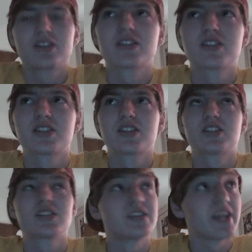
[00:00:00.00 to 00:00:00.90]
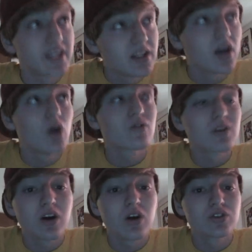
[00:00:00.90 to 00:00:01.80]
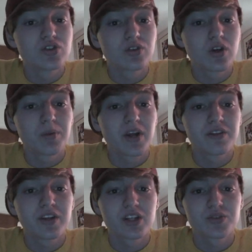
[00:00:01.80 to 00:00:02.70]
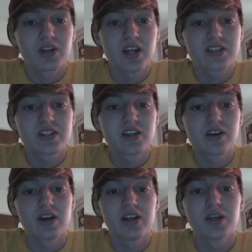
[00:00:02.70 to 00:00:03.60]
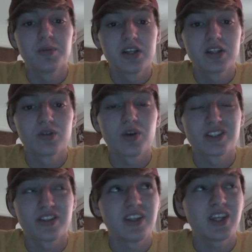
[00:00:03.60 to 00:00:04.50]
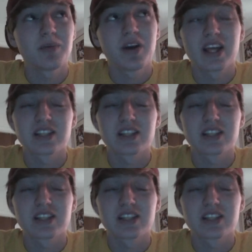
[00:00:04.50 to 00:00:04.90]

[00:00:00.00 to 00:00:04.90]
second overall JUCO player in the country last year, and he committed to us. I think he